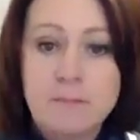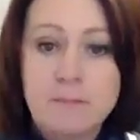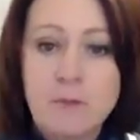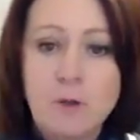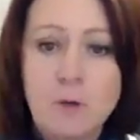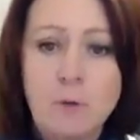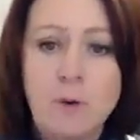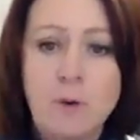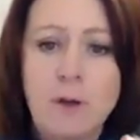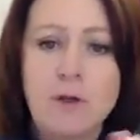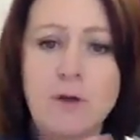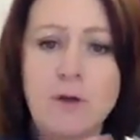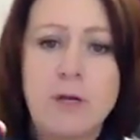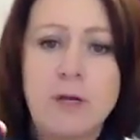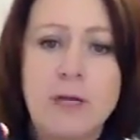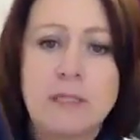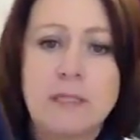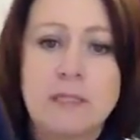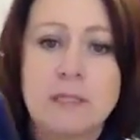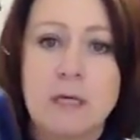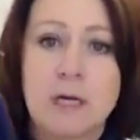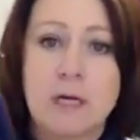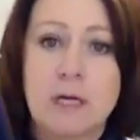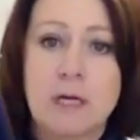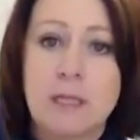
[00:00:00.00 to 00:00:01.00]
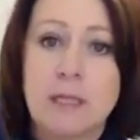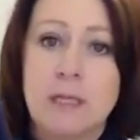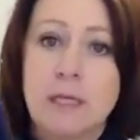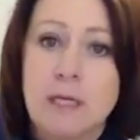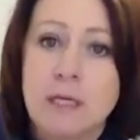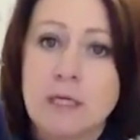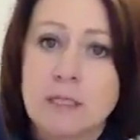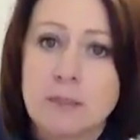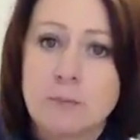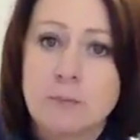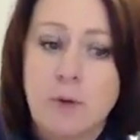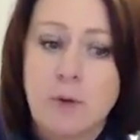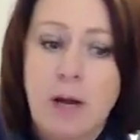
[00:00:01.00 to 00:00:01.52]
whether it's a cleaning
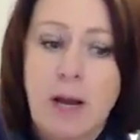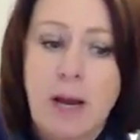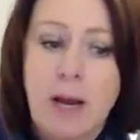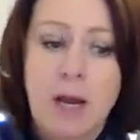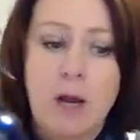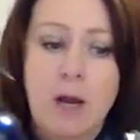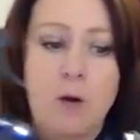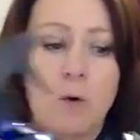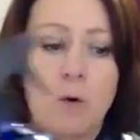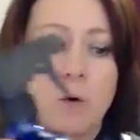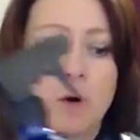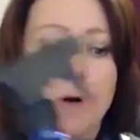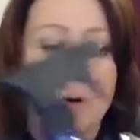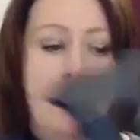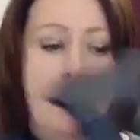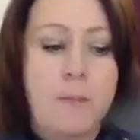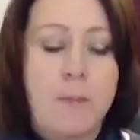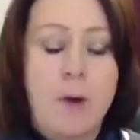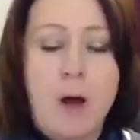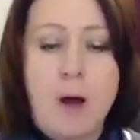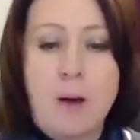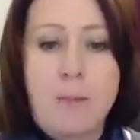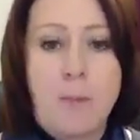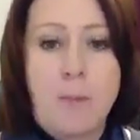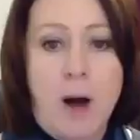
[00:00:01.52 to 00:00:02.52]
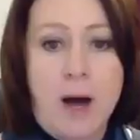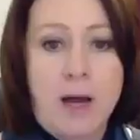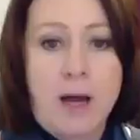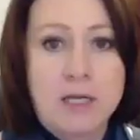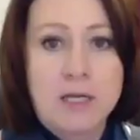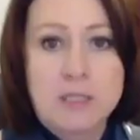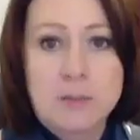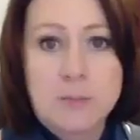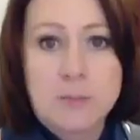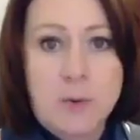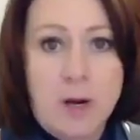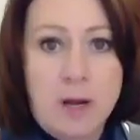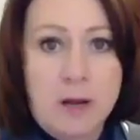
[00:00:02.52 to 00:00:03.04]
spray or a body
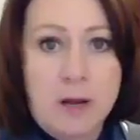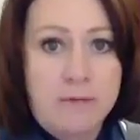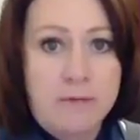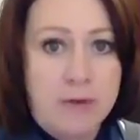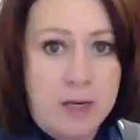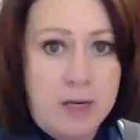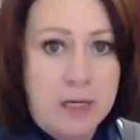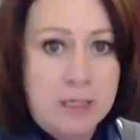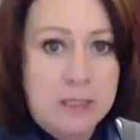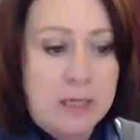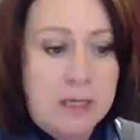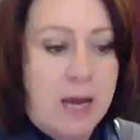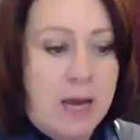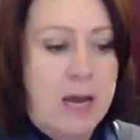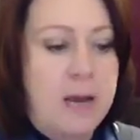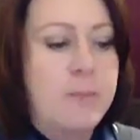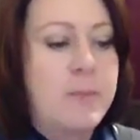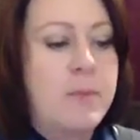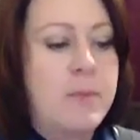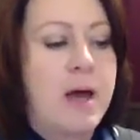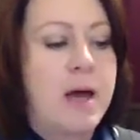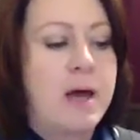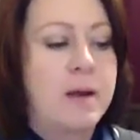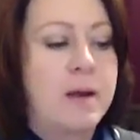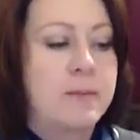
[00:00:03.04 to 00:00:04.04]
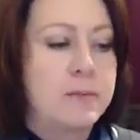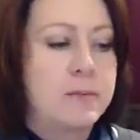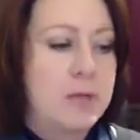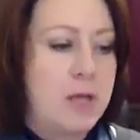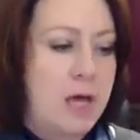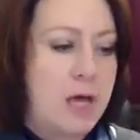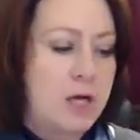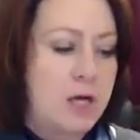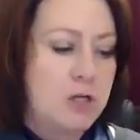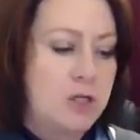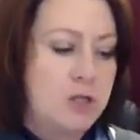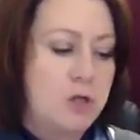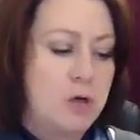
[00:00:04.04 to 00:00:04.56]
spray of any type. How
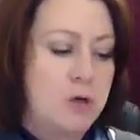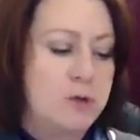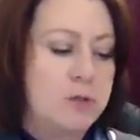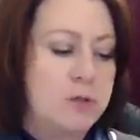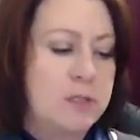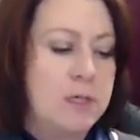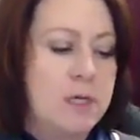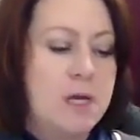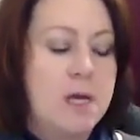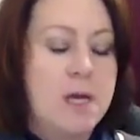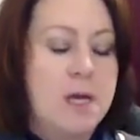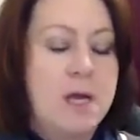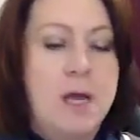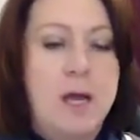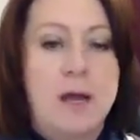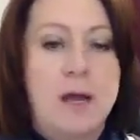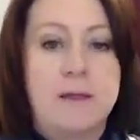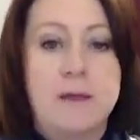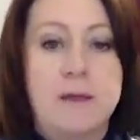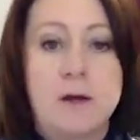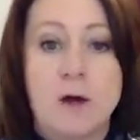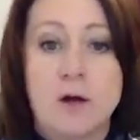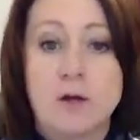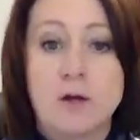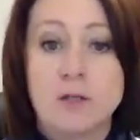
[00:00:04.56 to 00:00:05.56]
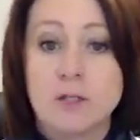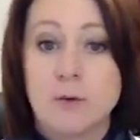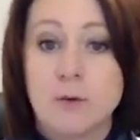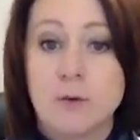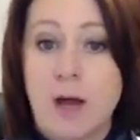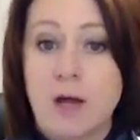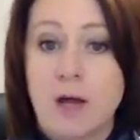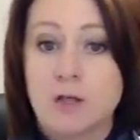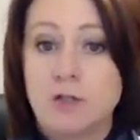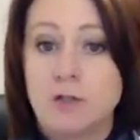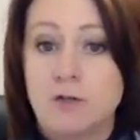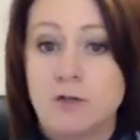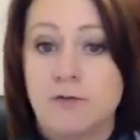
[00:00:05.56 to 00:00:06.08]
to do those, and then also
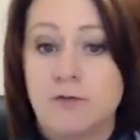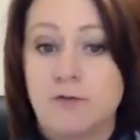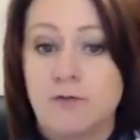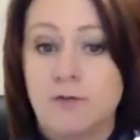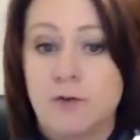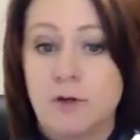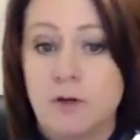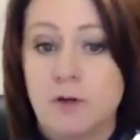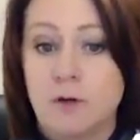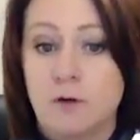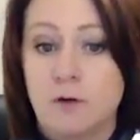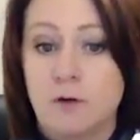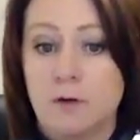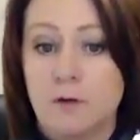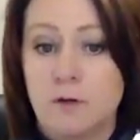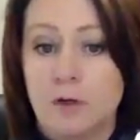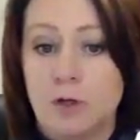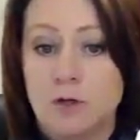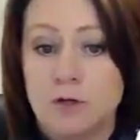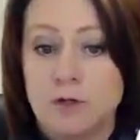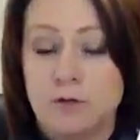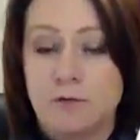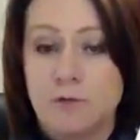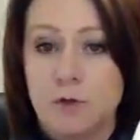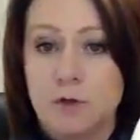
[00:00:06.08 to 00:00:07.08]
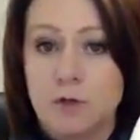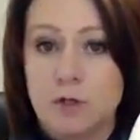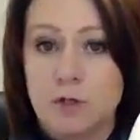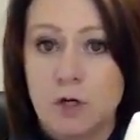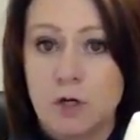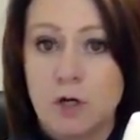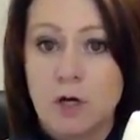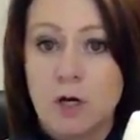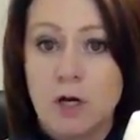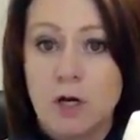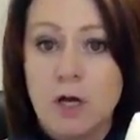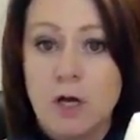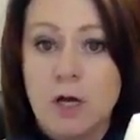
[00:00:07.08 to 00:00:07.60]
how to fill your diffuser.
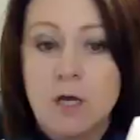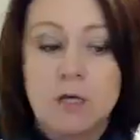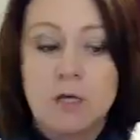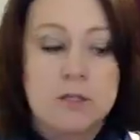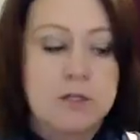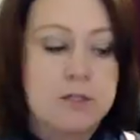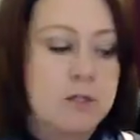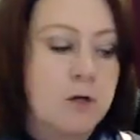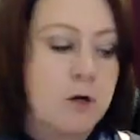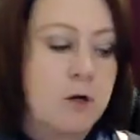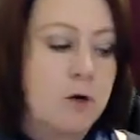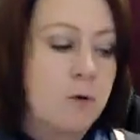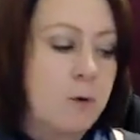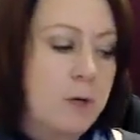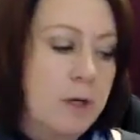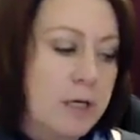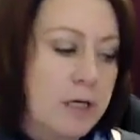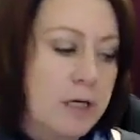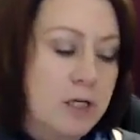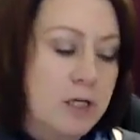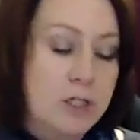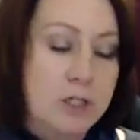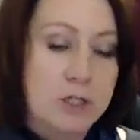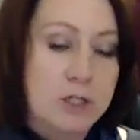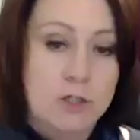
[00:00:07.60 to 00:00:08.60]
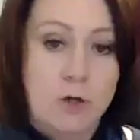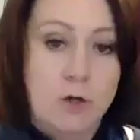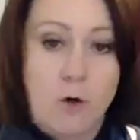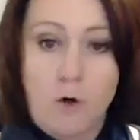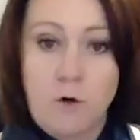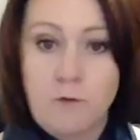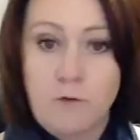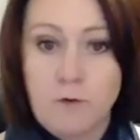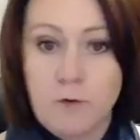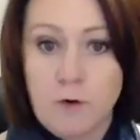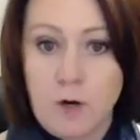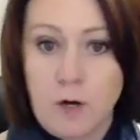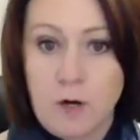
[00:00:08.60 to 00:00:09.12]
So we're going to just go
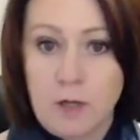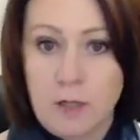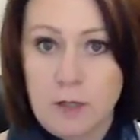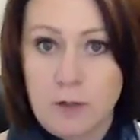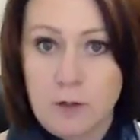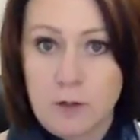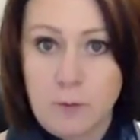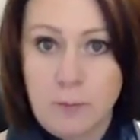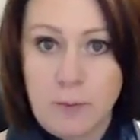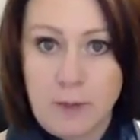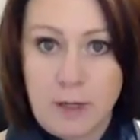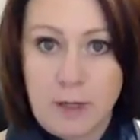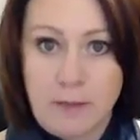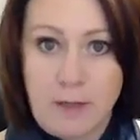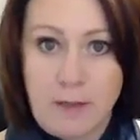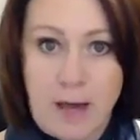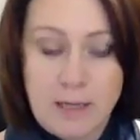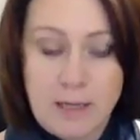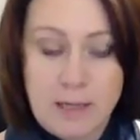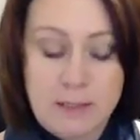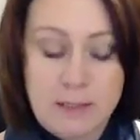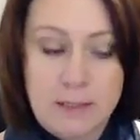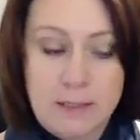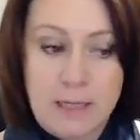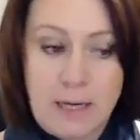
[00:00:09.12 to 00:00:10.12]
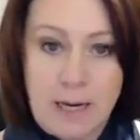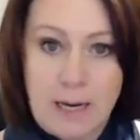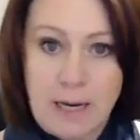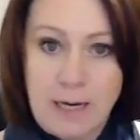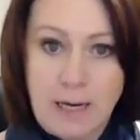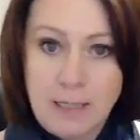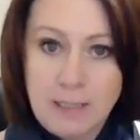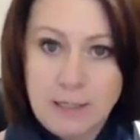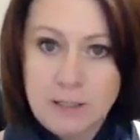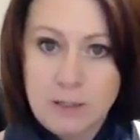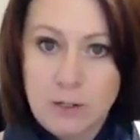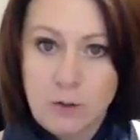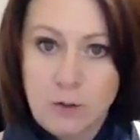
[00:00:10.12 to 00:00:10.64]
over a little bit of that today,
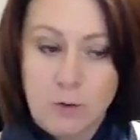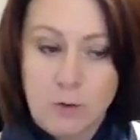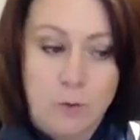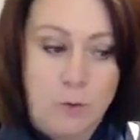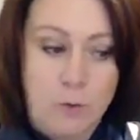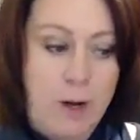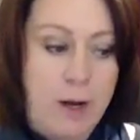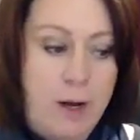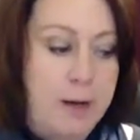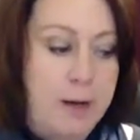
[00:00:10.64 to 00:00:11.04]
so